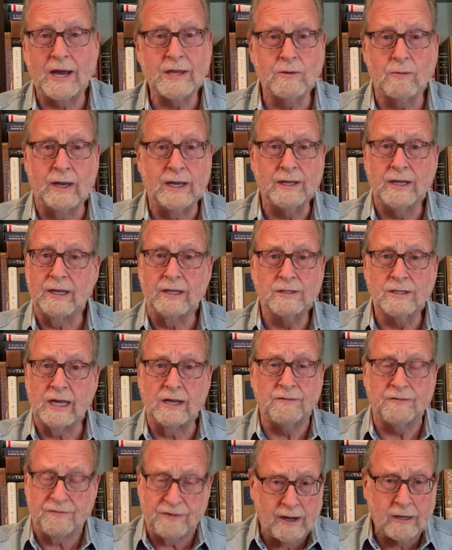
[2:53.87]
by the way,
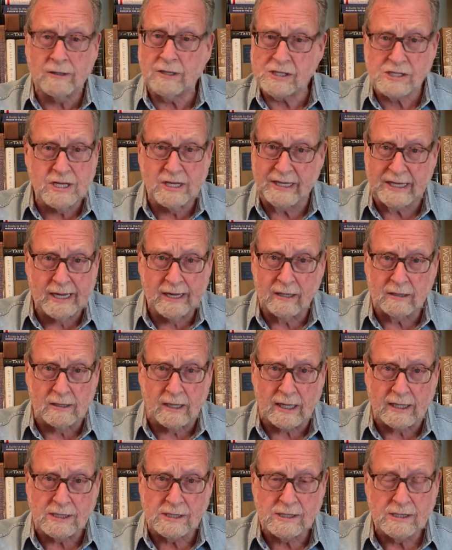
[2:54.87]
in fairness to the
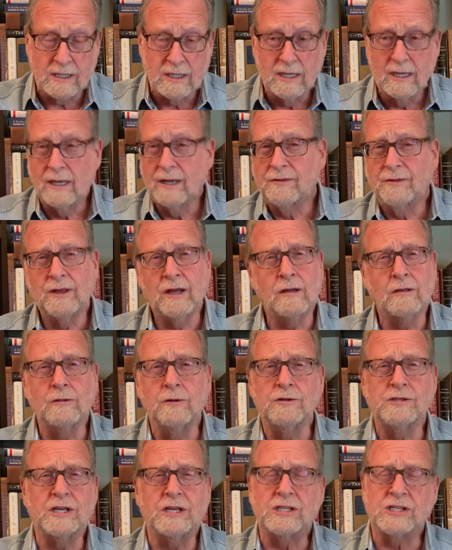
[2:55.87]
airlines, they're
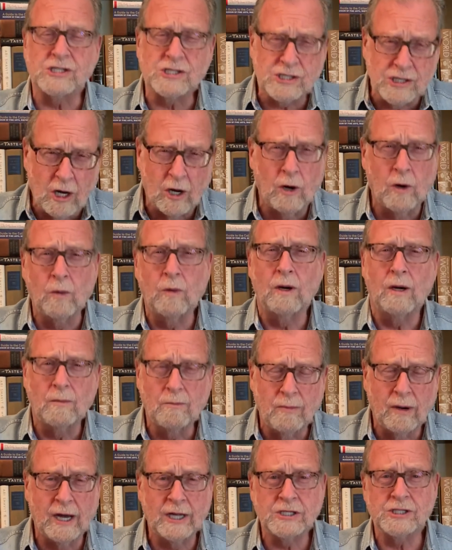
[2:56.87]
losing so
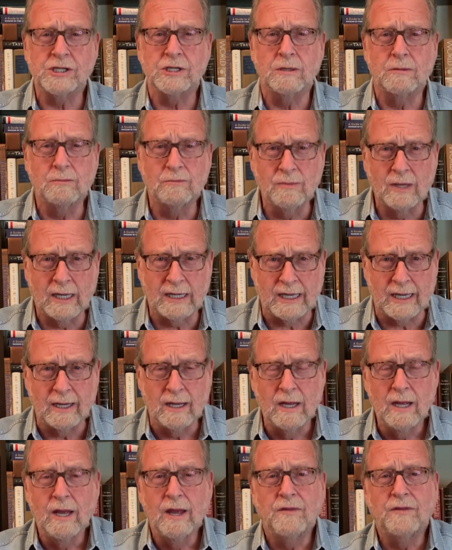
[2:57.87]
much
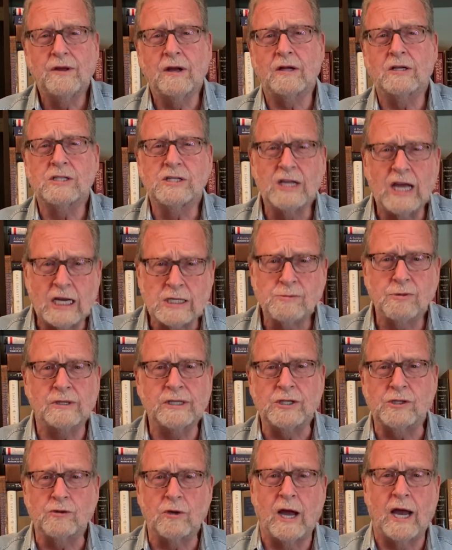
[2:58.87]
money. They're
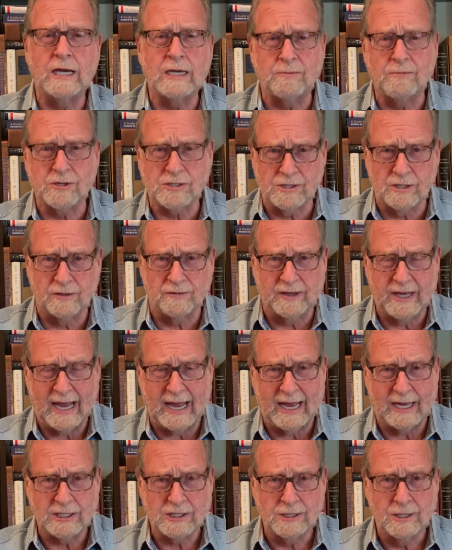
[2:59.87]
desperately trying to preserve
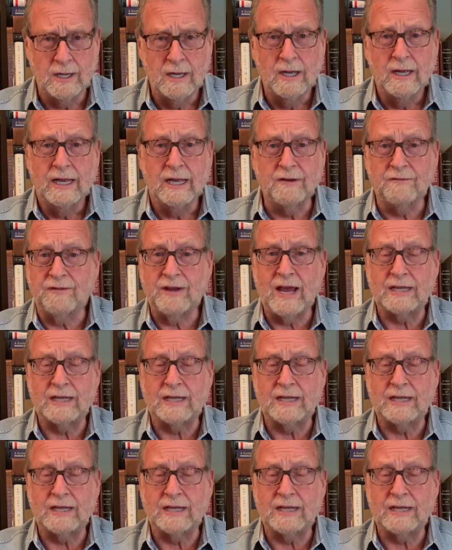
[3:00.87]
cash. In